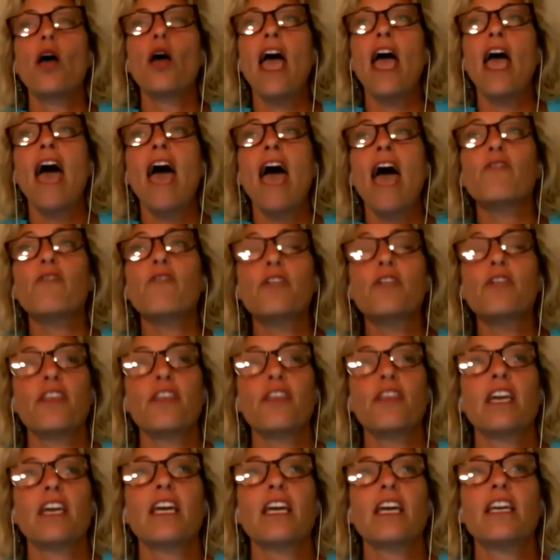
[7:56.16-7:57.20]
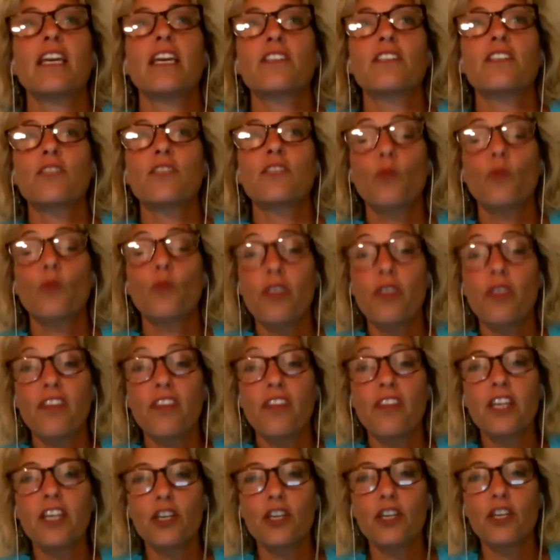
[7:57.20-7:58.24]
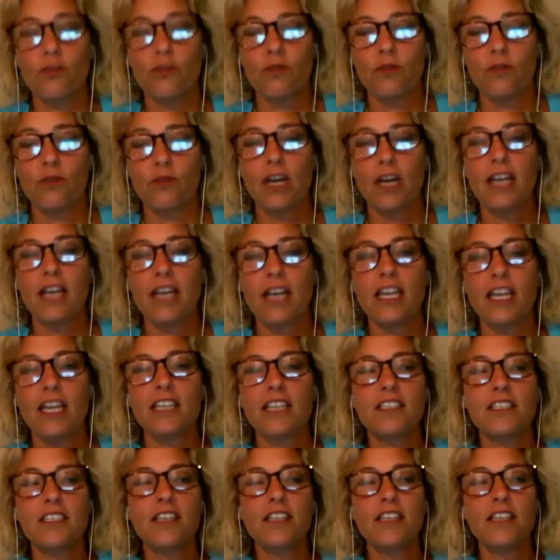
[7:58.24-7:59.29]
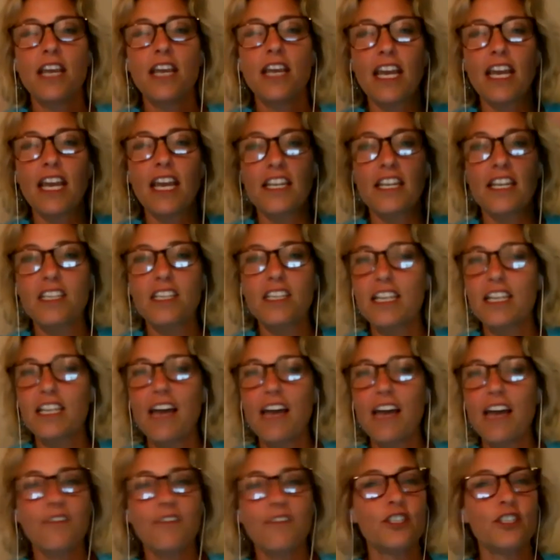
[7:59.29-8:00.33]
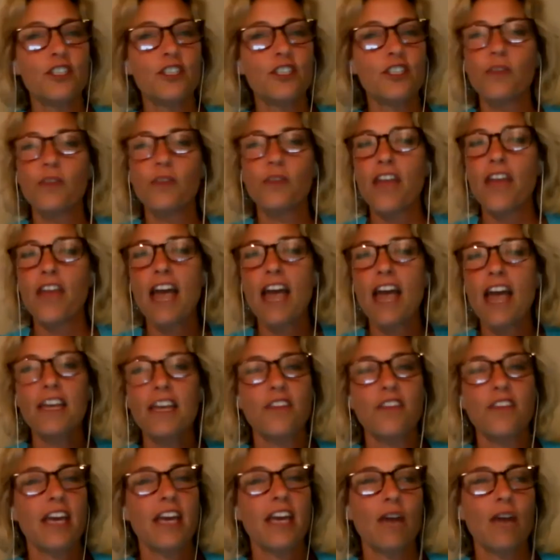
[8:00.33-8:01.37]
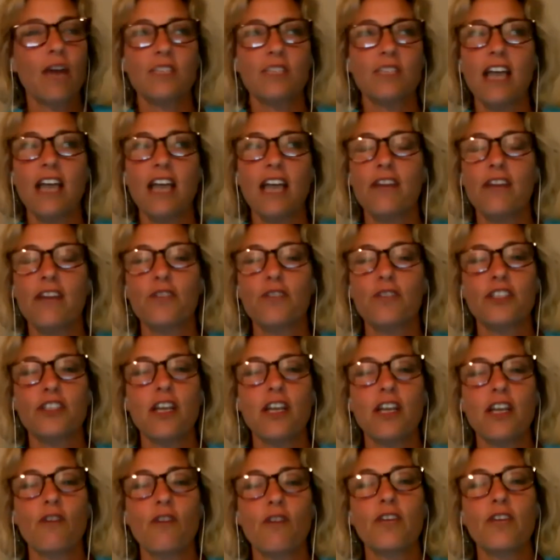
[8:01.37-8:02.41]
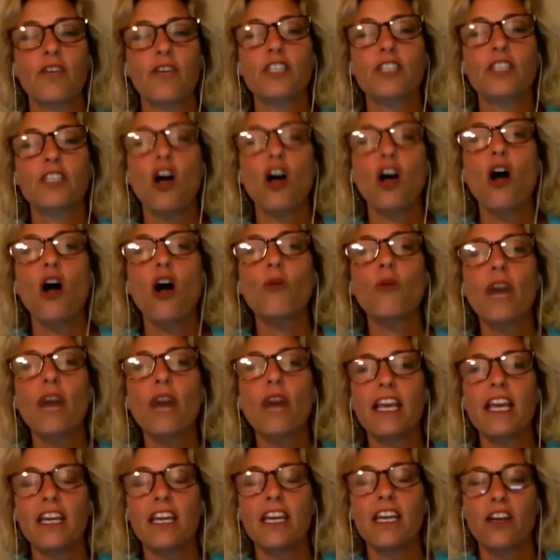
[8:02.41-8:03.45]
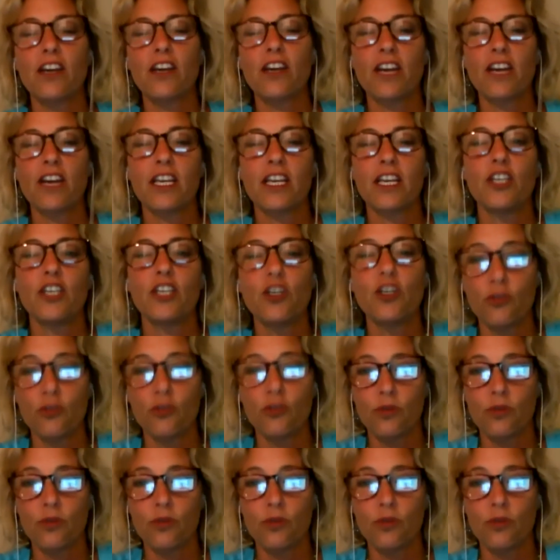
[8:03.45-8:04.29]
everything is within you, and it doesn't have to do with anything outside of yourself. It's all right here in you.